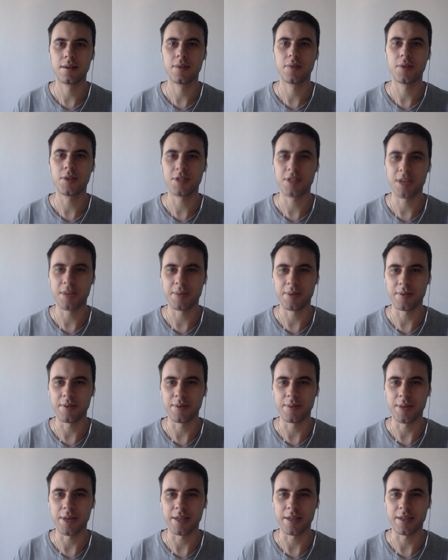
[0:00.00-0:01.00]
What's up
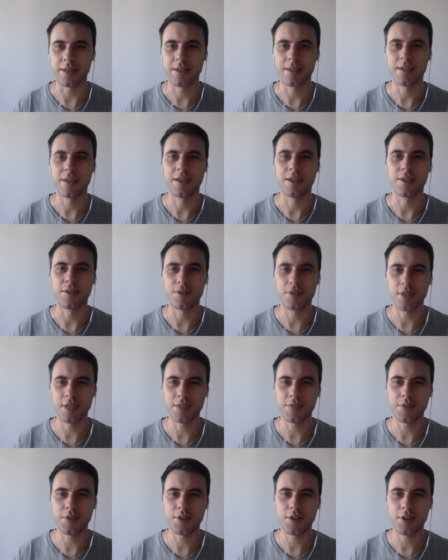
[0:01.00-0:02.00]
everybody? In
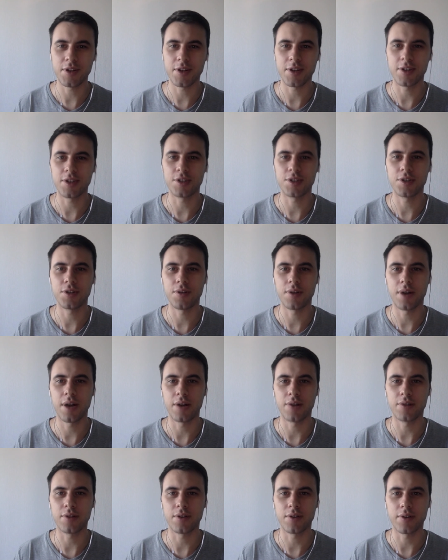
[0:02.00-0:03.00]
today's video I'm gonna show you
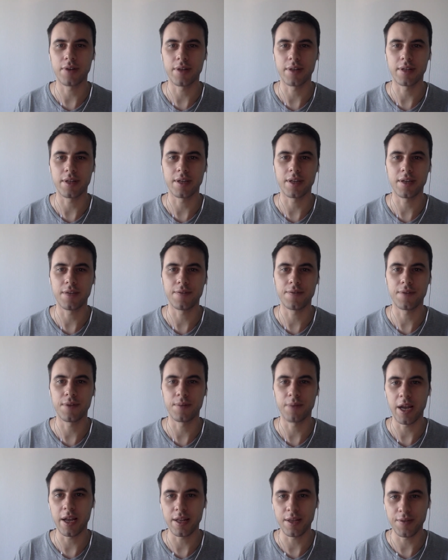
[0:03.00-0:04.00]
how to create a GIF
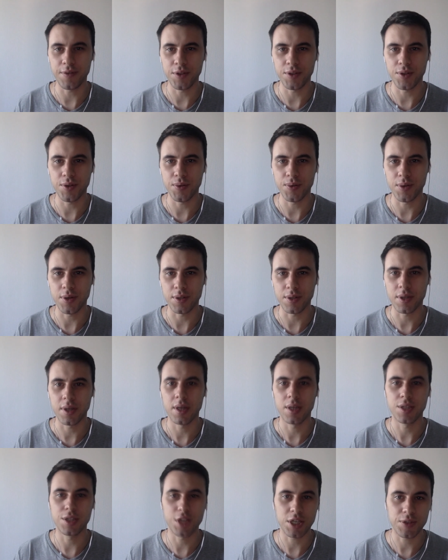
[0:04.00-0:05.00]
from any video you
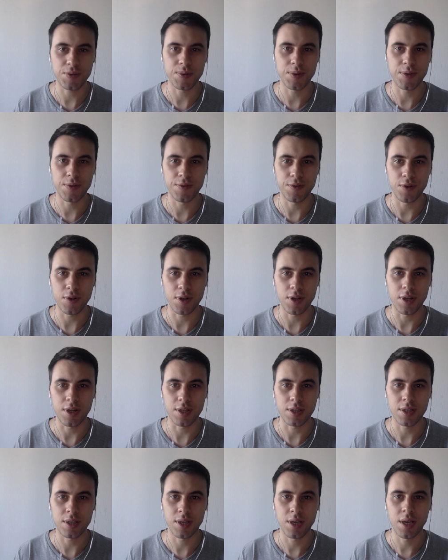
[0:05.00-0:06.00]
want, just with a few
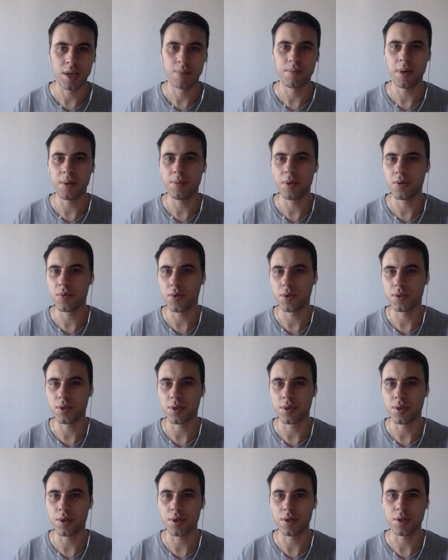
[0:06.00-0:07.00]
clicks. Maybe you want to
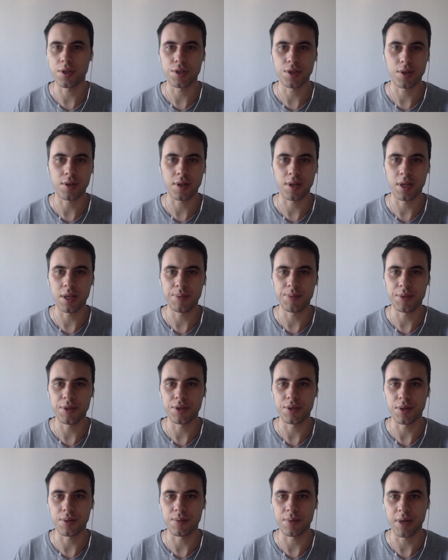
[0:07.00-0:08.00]
turn a short clip
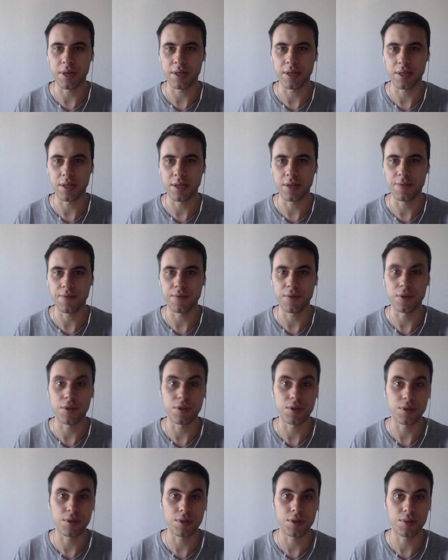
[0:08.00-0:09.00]
into a branded GIF for
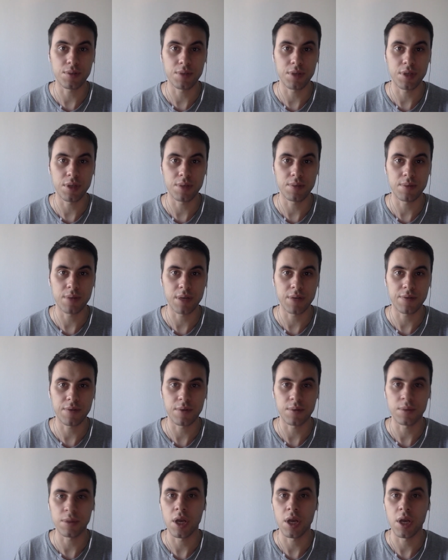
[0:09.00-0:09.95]
social media platforms